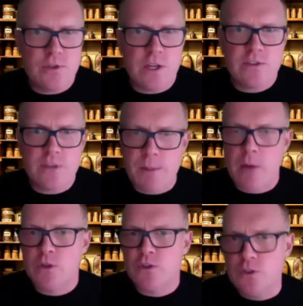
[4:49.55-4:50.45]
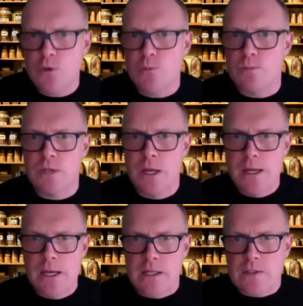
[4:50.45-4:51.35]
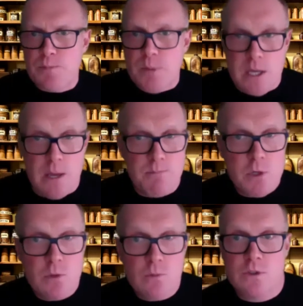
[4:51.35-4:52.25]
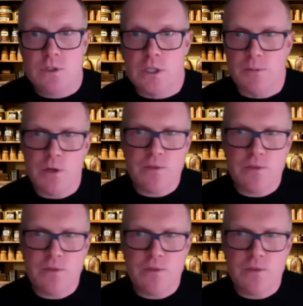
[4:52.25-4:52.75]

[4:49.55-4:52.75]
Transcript: they're somehow assumed to be immune to them.